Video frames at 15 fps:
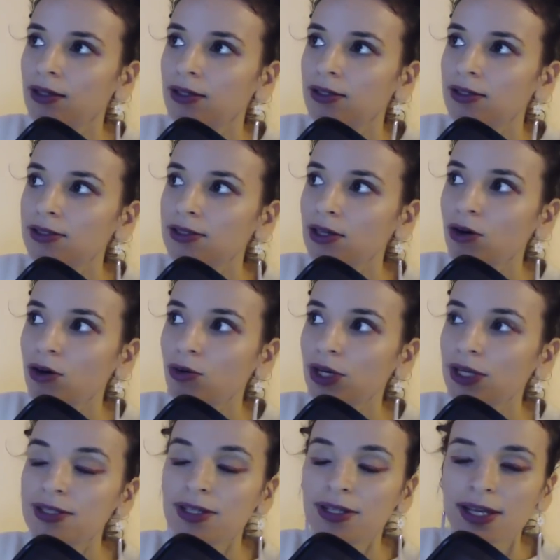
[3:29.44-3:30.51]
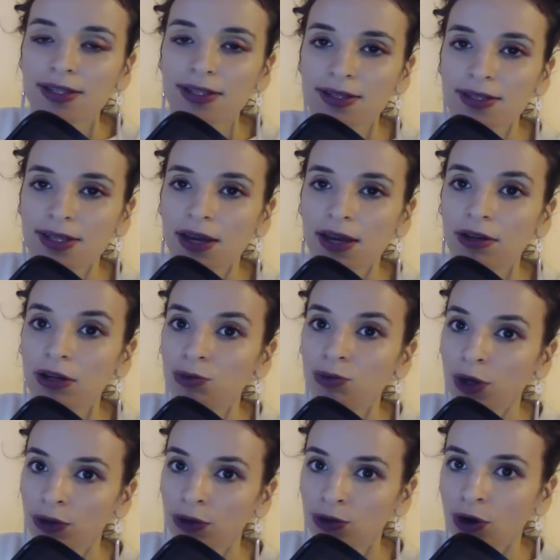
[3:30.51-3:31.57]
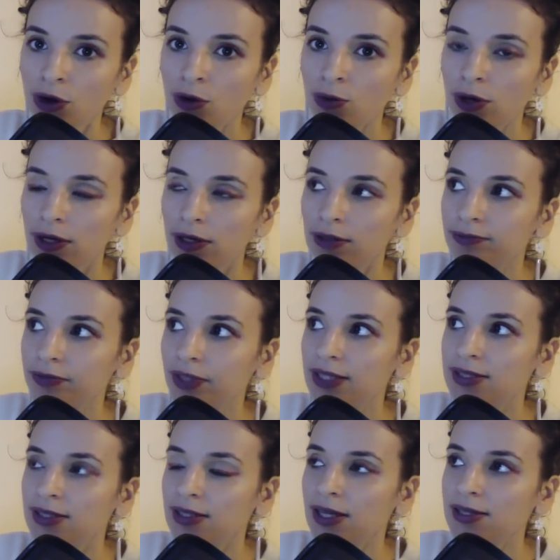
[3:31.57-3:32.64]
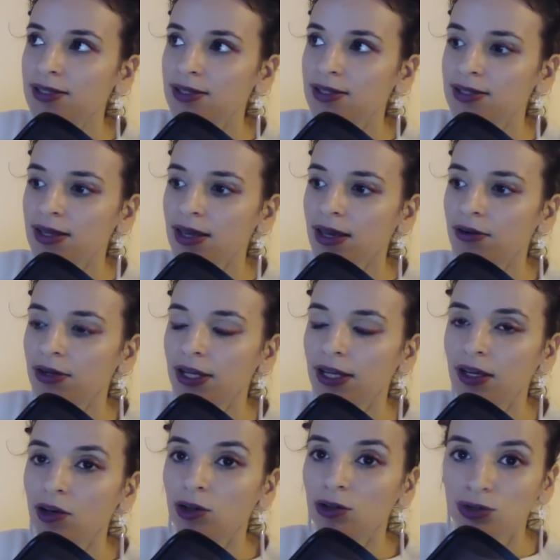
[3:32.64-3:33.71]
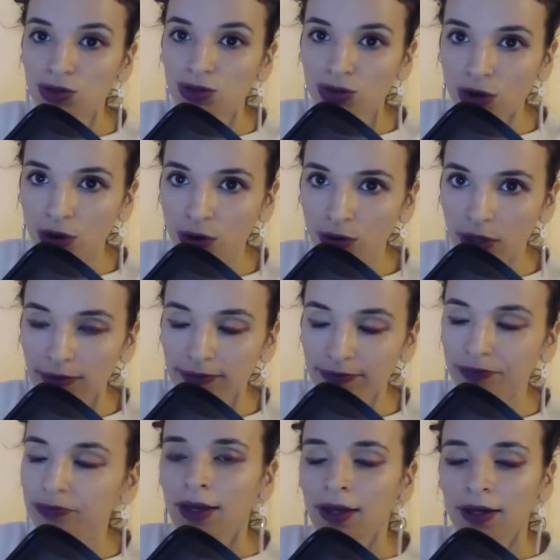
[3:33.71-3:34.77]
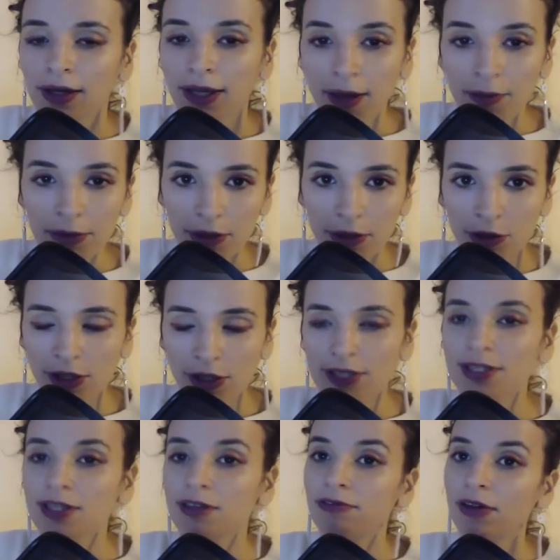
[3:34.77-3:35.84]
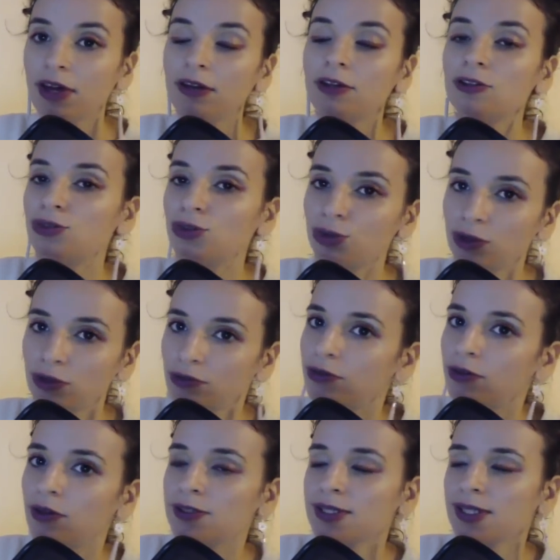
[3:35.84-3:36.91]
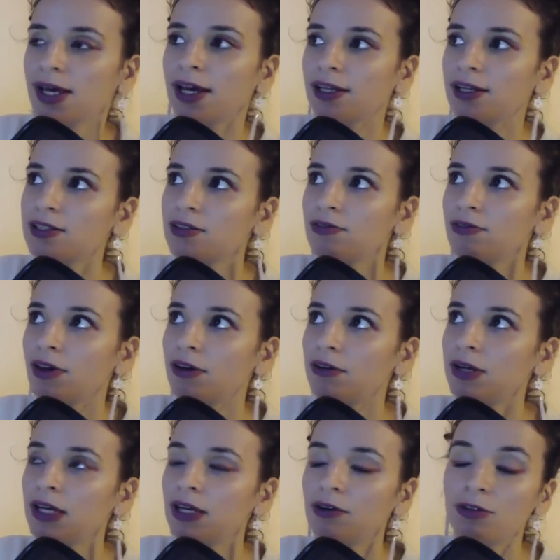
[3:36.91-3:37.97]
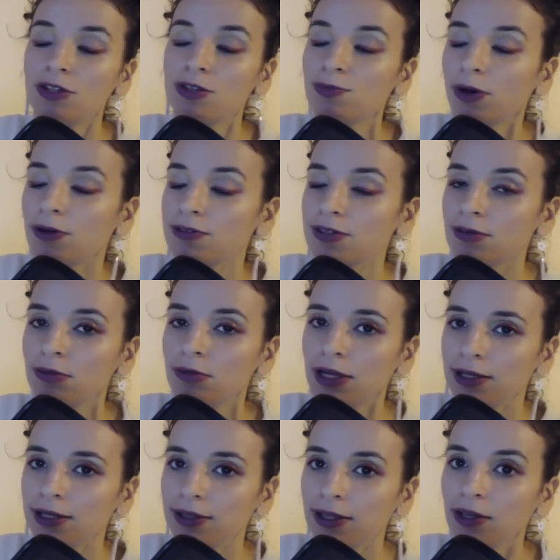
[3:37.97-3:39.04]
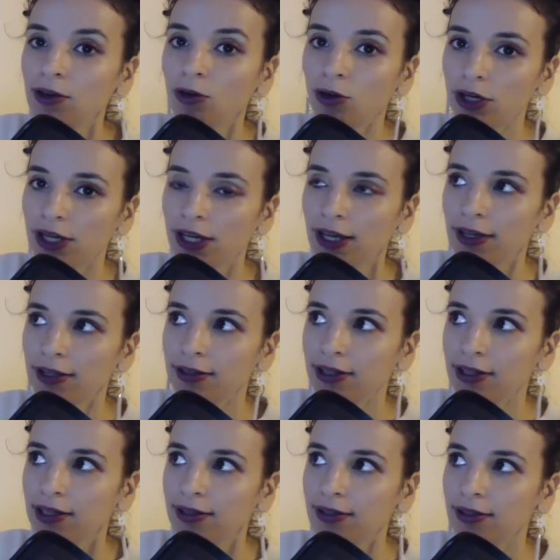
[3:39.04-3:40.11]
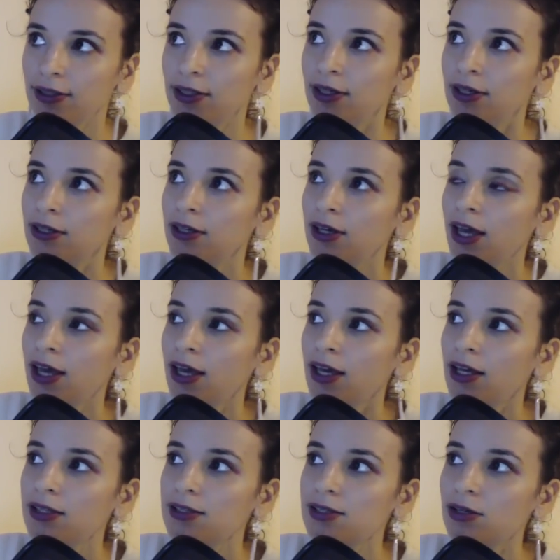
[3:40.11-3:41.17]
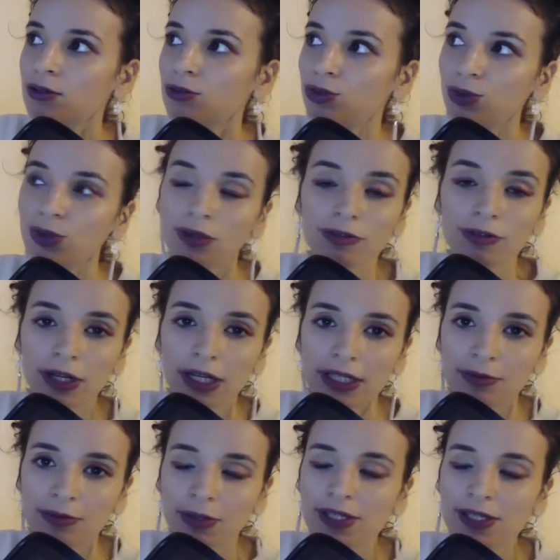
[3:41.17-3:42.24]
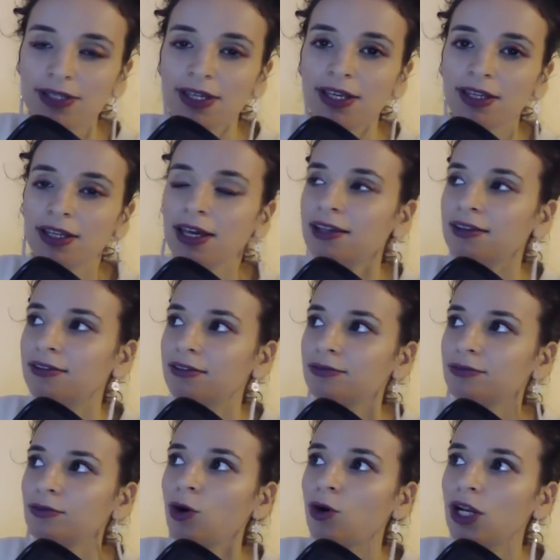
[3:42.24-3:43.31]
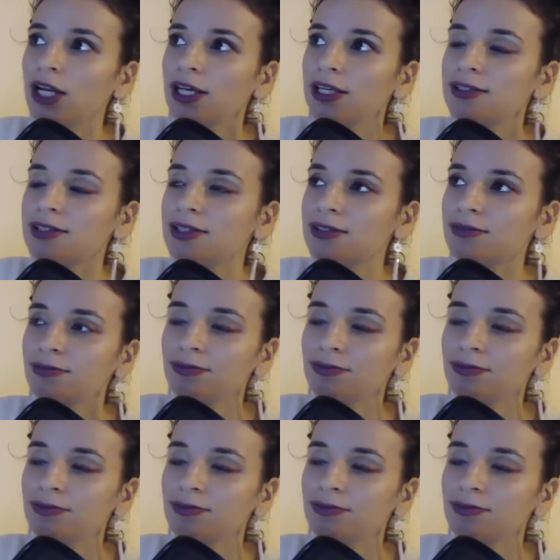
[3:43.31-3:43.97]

So it's a necessary withdrawal. It's a necessary control. Capricorn is a very dutiful sign. It's very responsibility oriented. It's so dutiful and busy that all its,